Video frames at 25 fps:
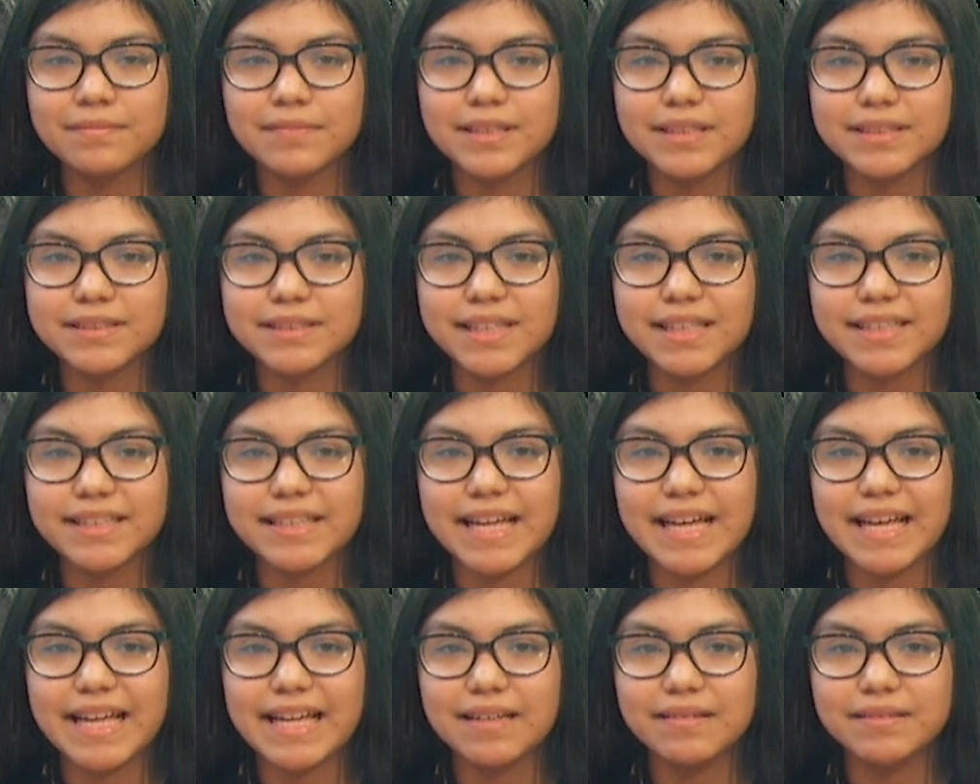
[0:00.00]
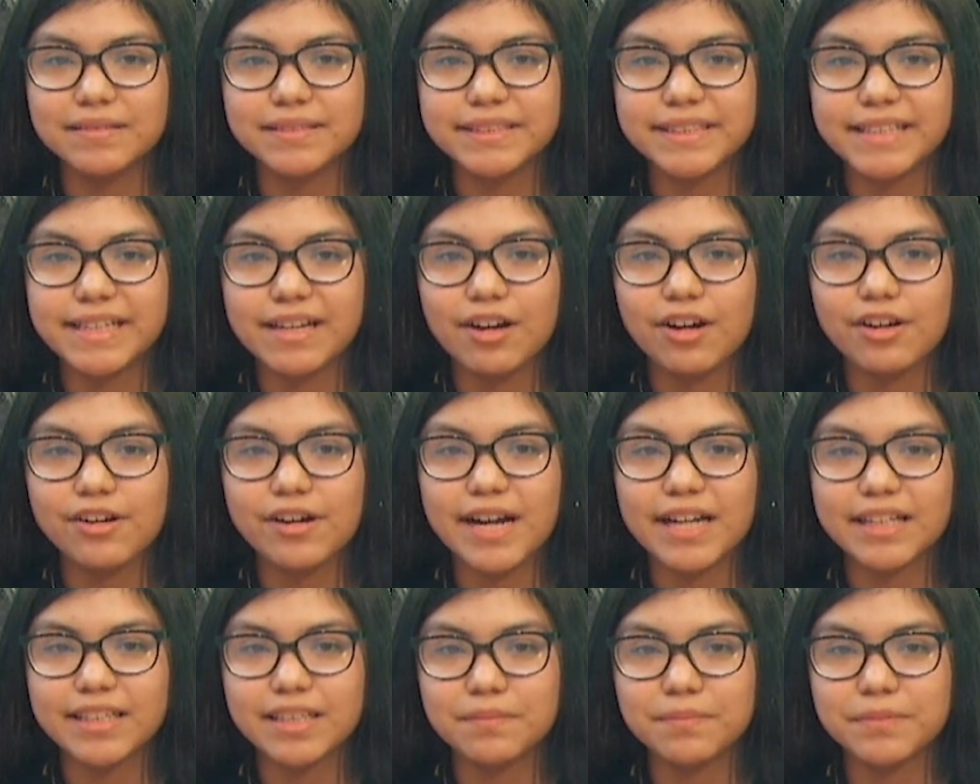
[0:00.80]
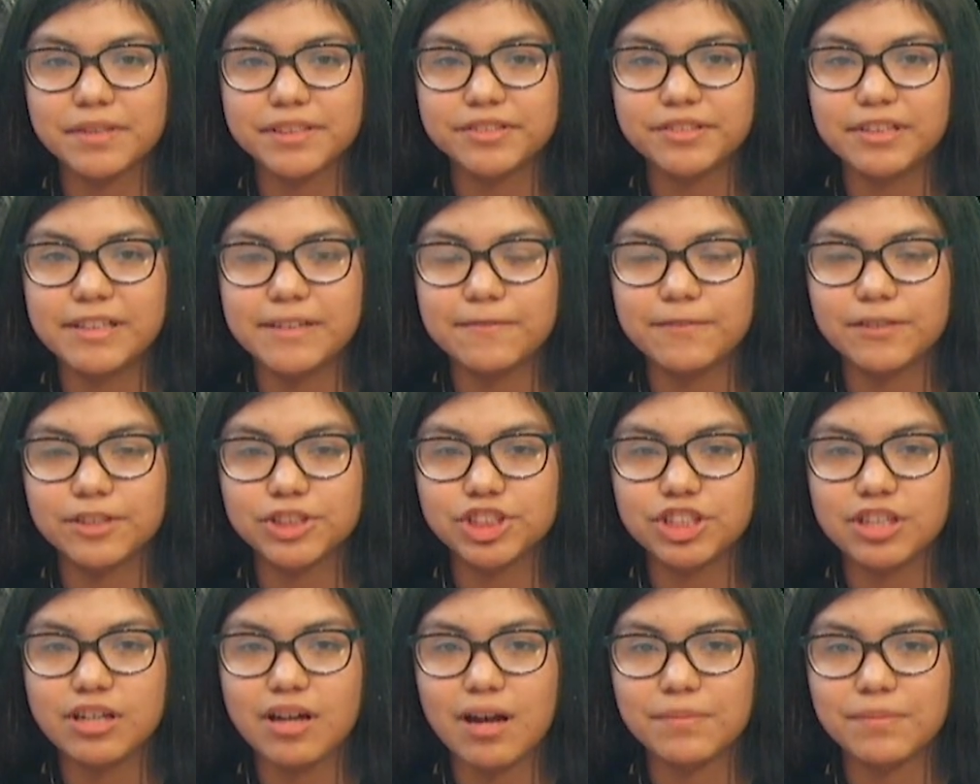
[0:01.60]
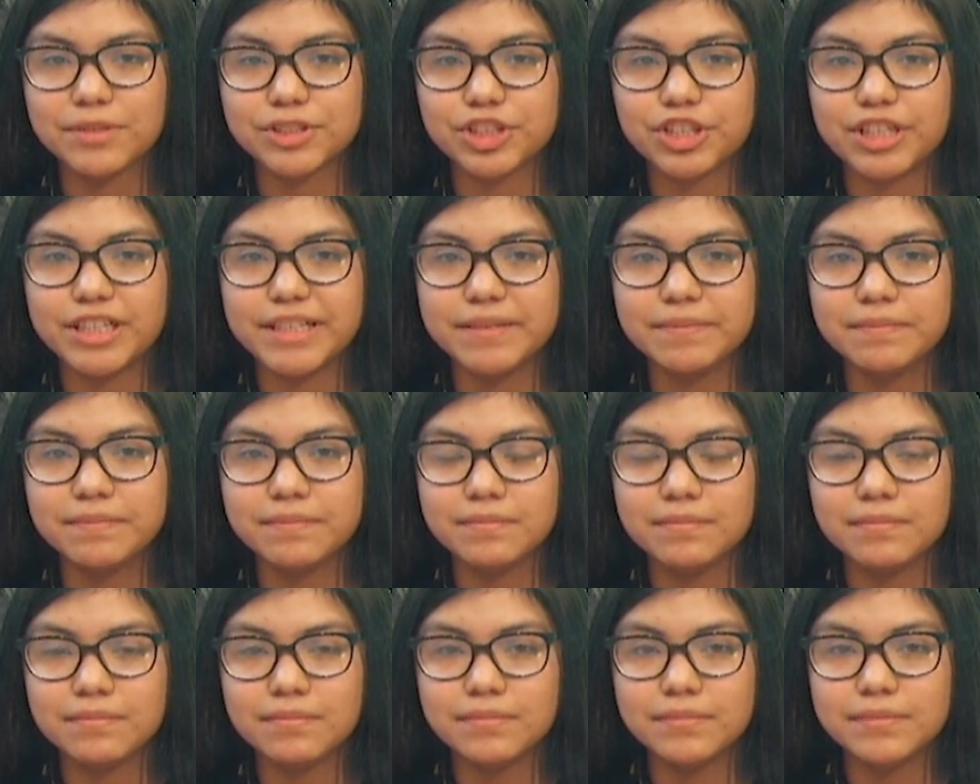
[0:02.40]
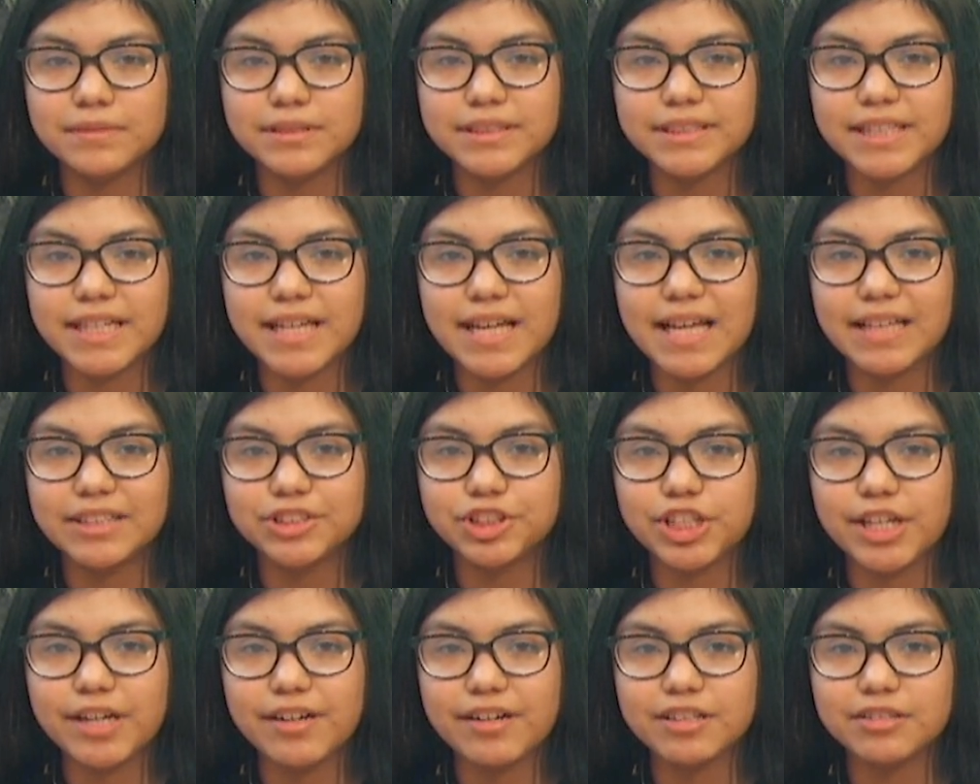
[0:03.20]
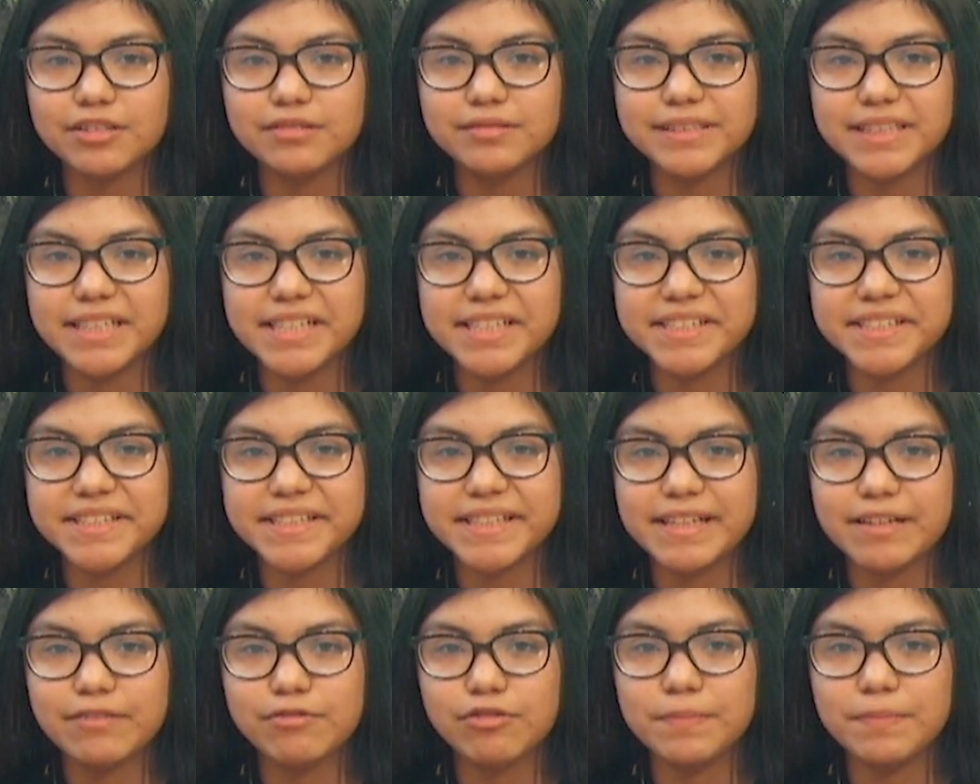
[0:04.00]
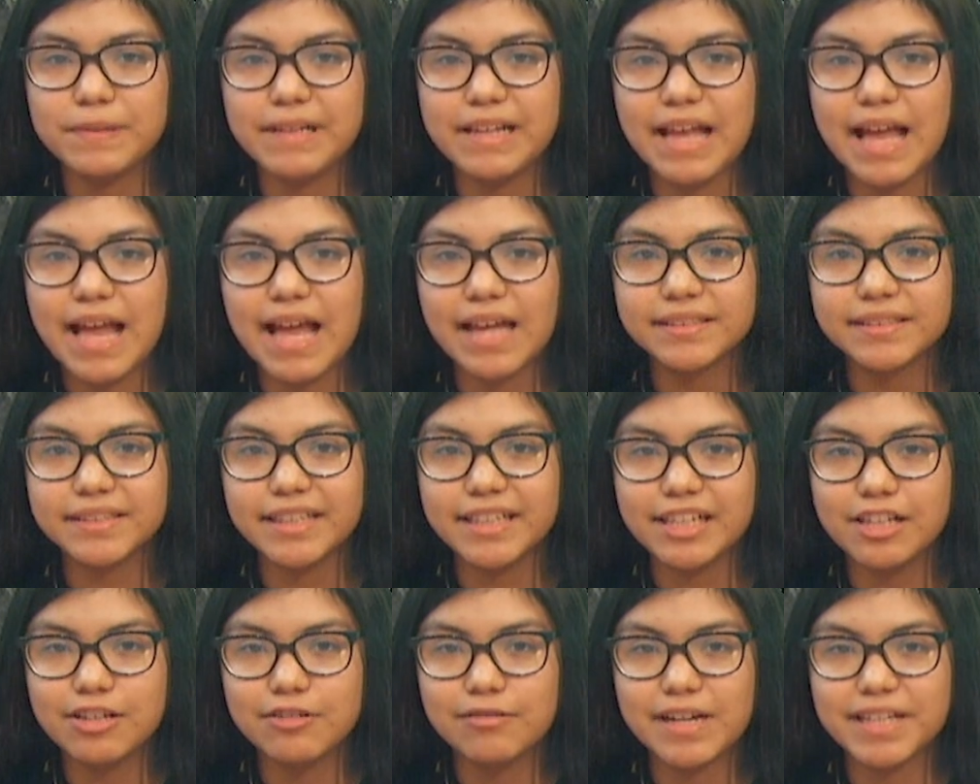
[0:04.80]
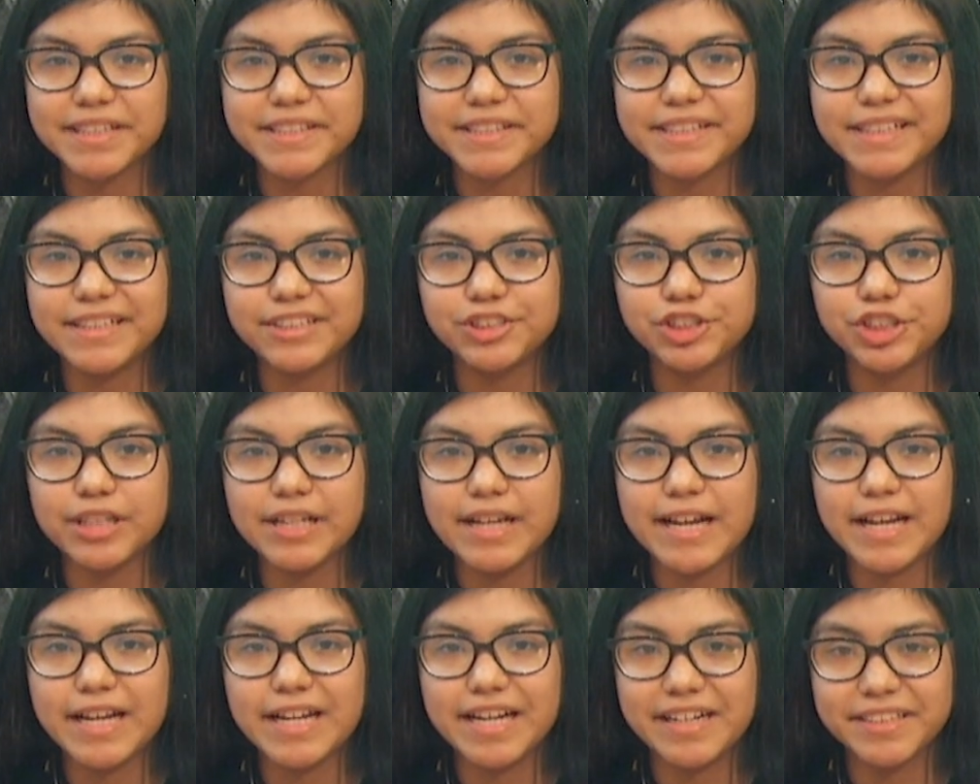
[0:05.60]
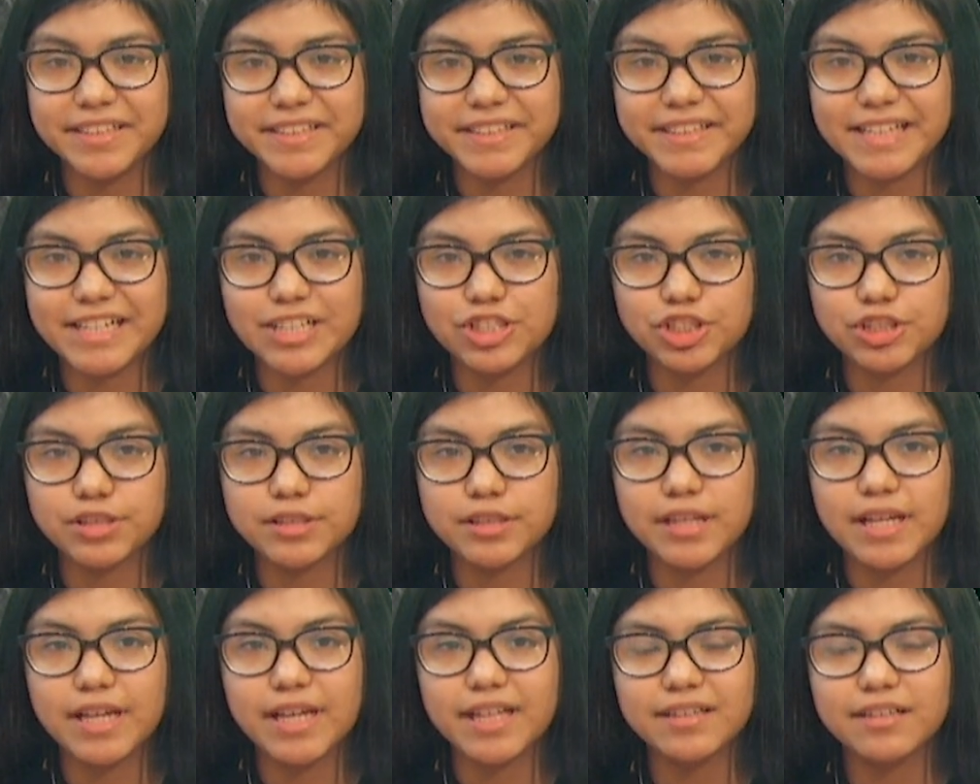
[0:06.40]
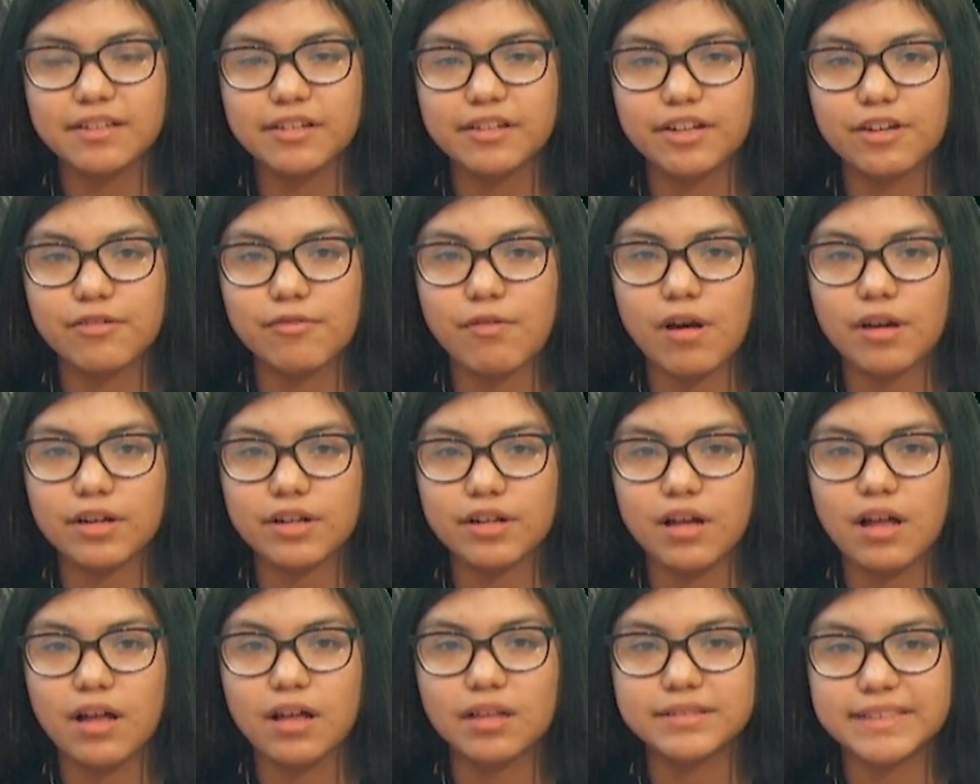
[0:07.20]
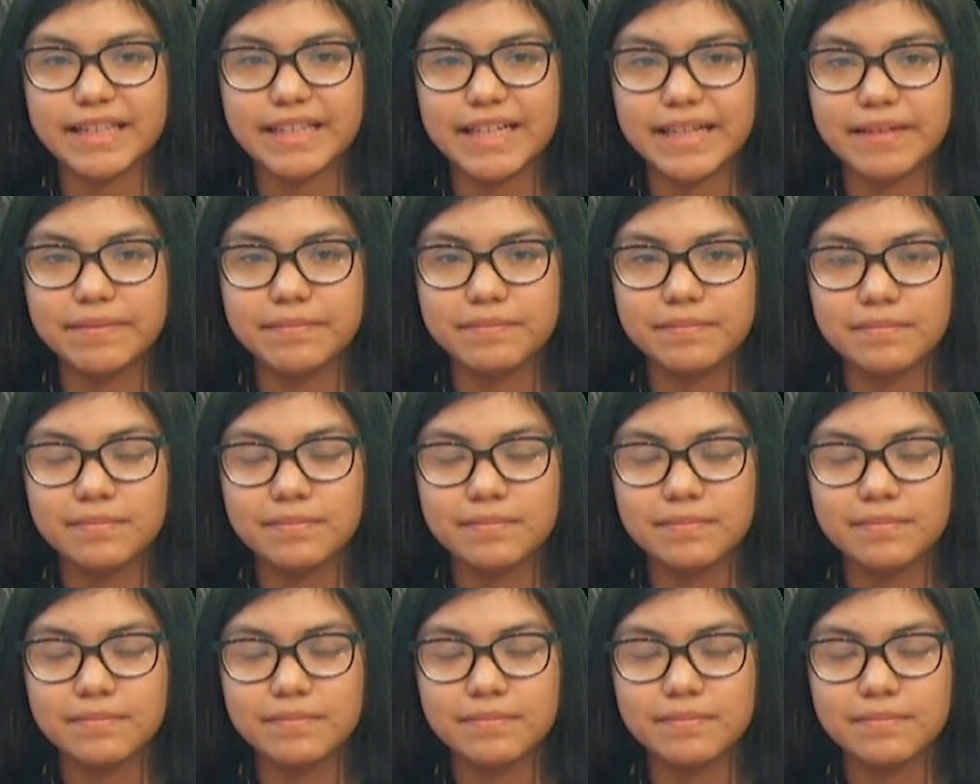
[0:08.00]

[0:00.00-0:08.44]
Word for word: Today, DRI number 3 for geometry. The NJROTC will be at the USCG Air Station in Clearwater all day.